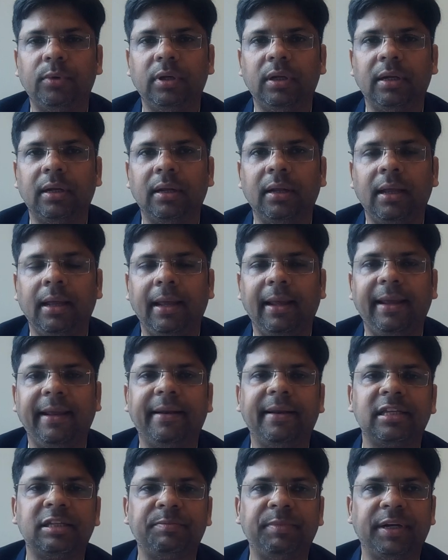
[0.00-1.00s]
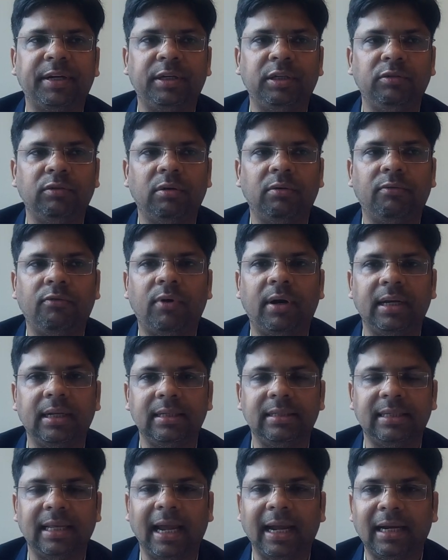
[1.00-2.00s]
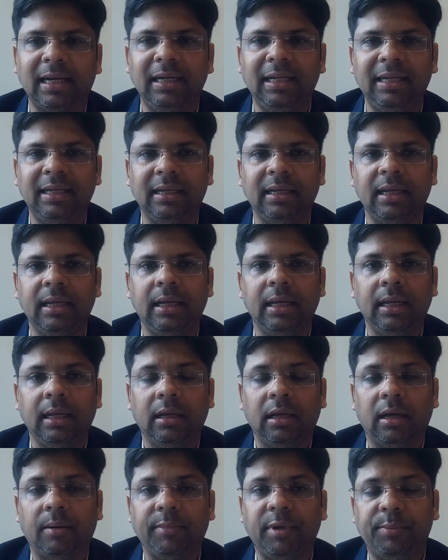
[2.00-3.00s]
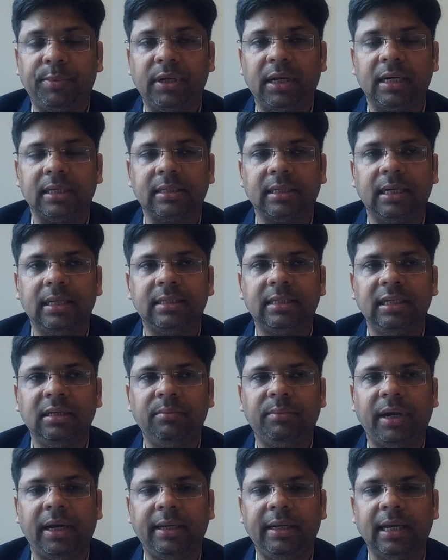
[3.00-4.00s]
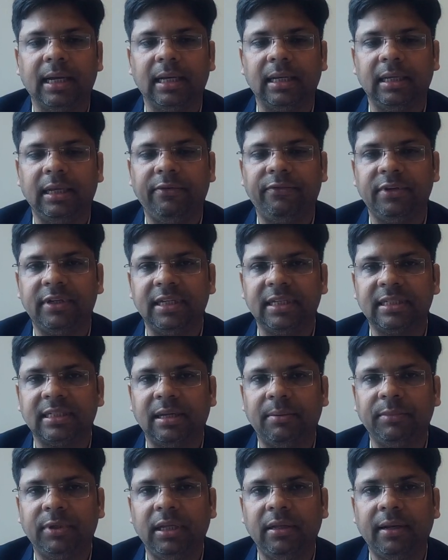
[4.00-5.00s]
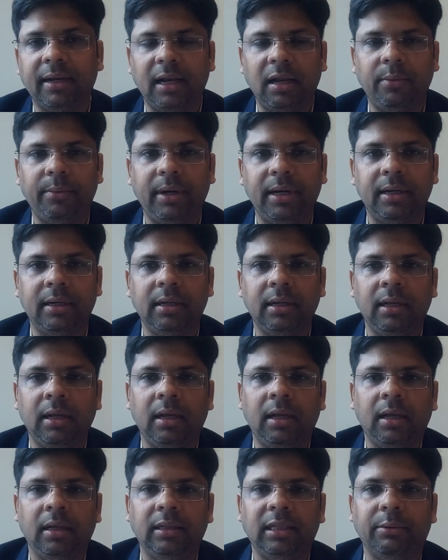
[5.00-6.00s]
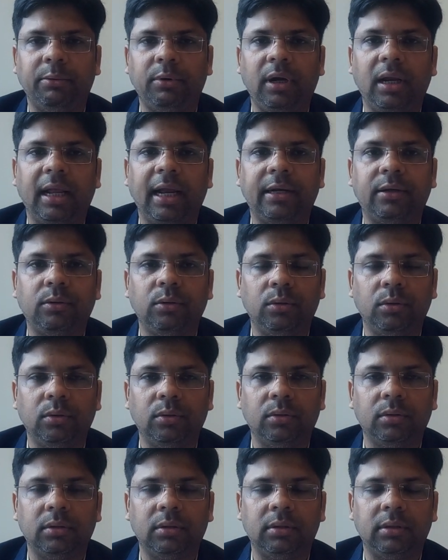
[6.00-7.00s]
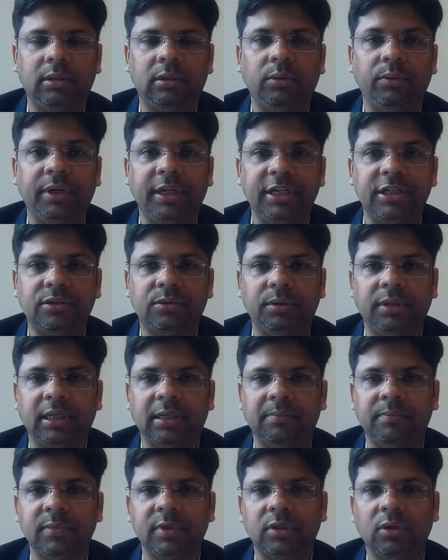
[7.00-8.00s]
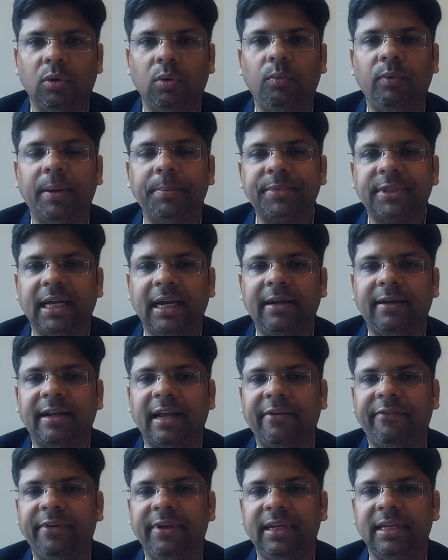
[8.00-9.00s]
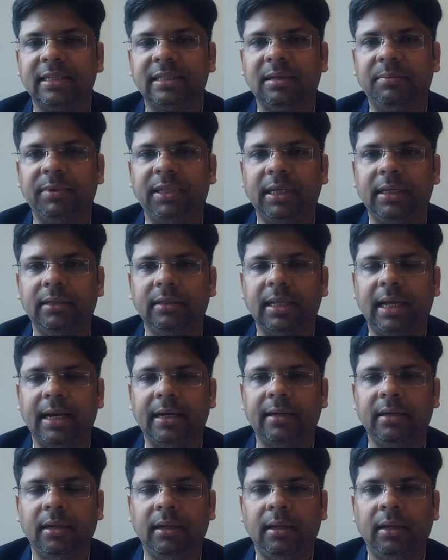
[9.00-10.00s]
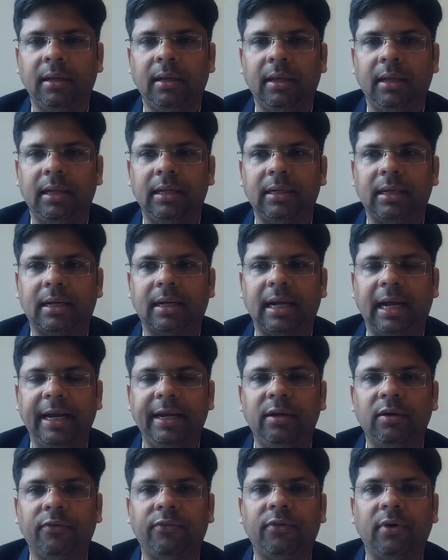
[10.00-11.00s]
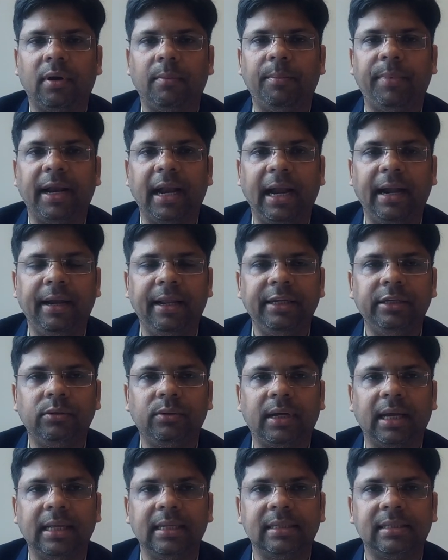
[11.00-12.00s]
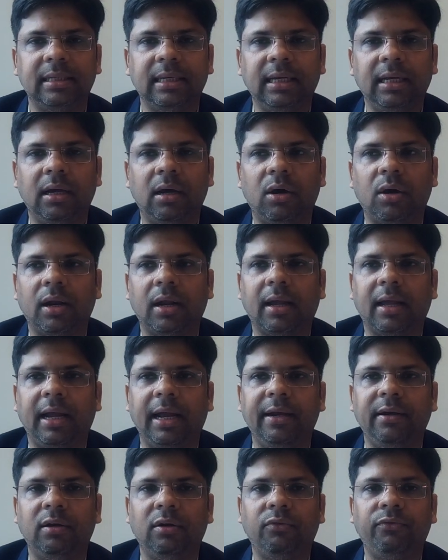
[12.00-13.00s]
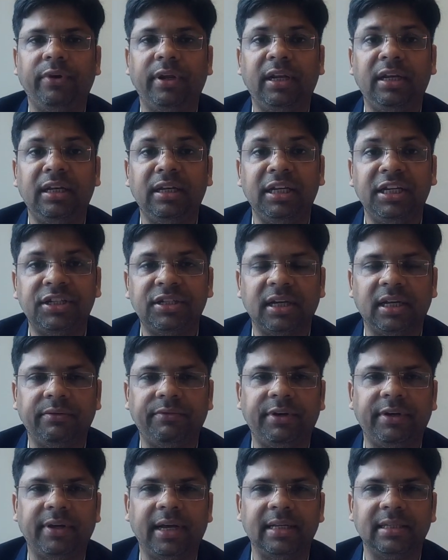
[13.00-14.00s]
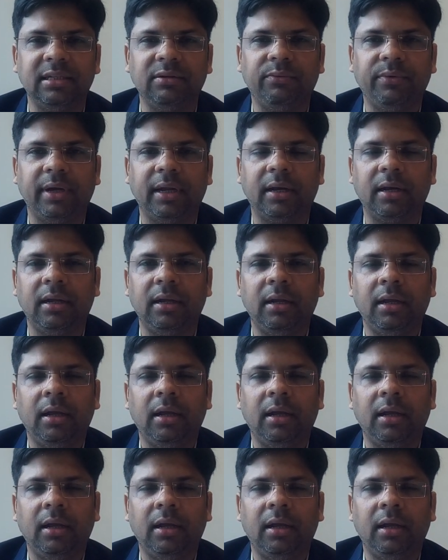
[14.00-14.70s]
popular irrespective of what exactly people are searching. But yeah, if it is something relevant, they would like to reach to them. So website traffic is something that kind of a branding, you can say, or a kind of very niche advertising where